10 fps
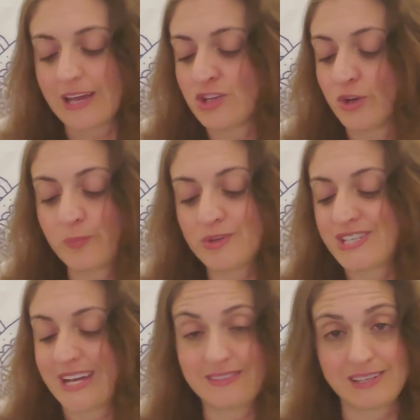you're
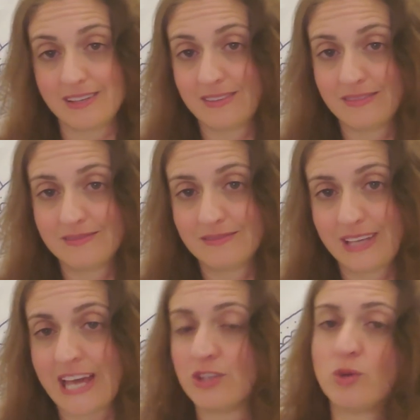protected
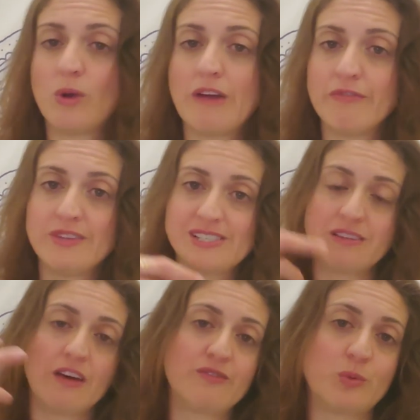and whoever this
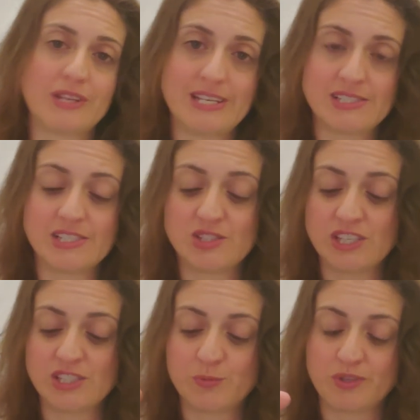loved one is is
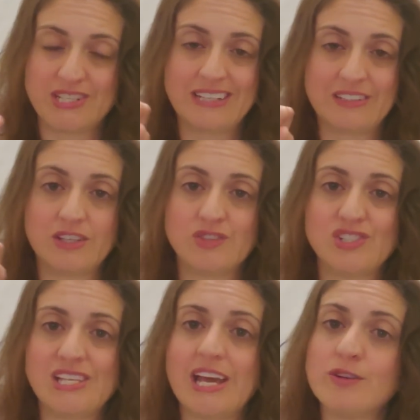is protected there's
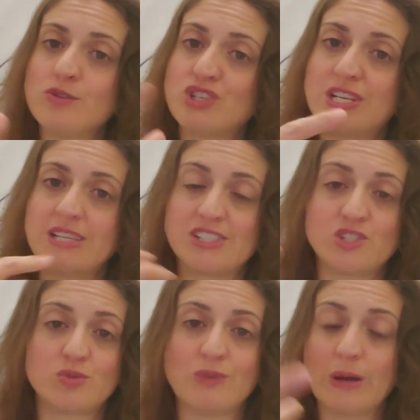this energy that's
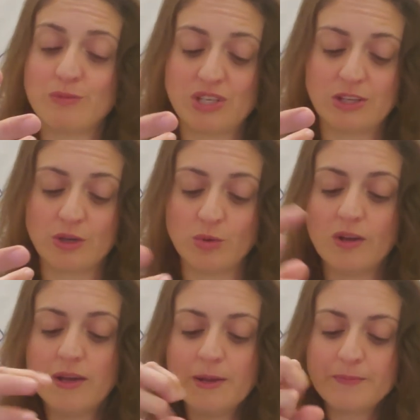surrounding you
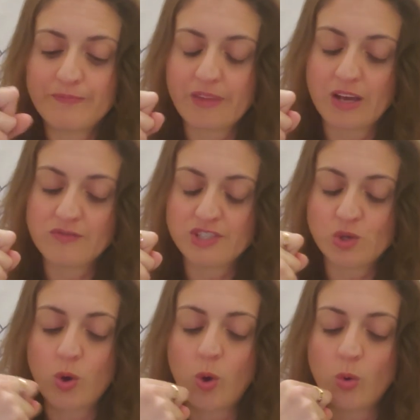of just
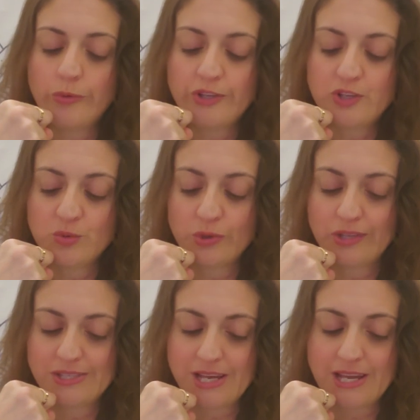holding you
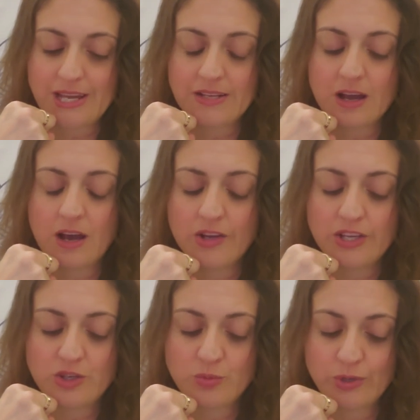really tight and
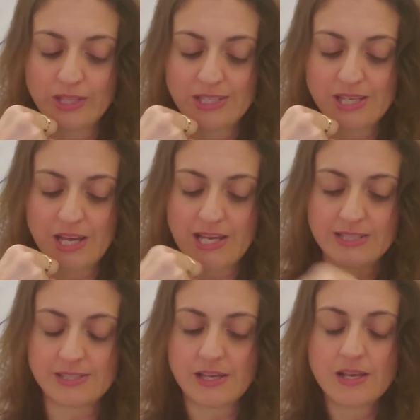hugging you really
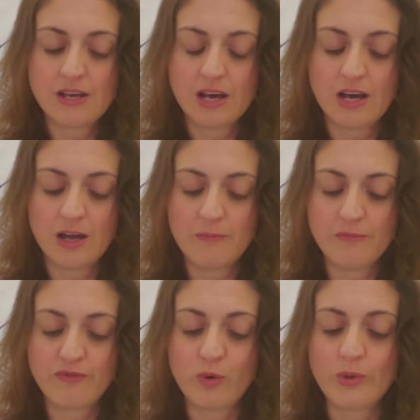tight
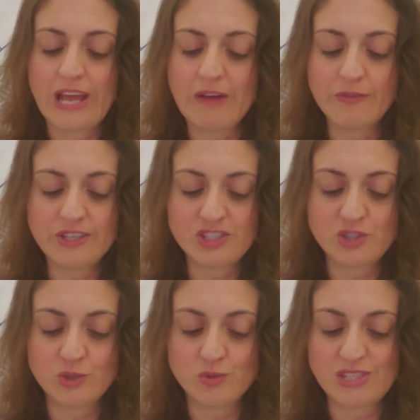um, for whatever this
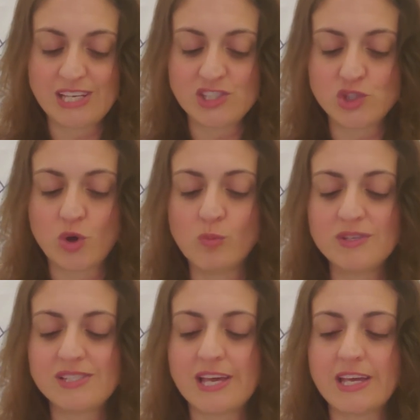news is. It's
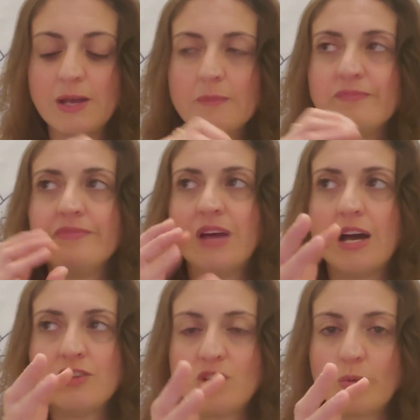almost like
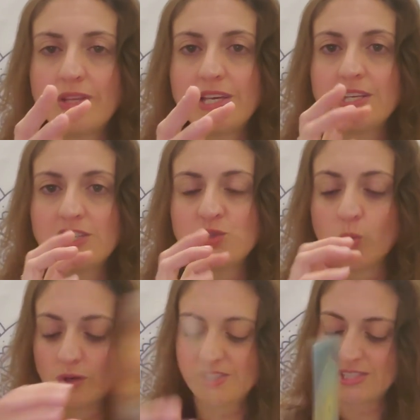not knowing it is
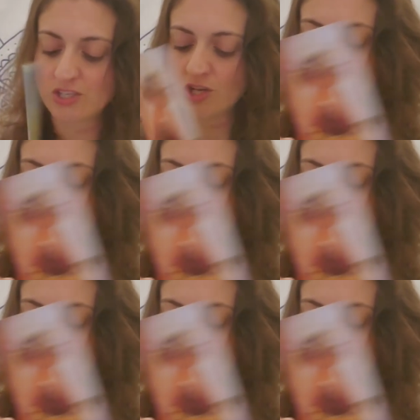worse than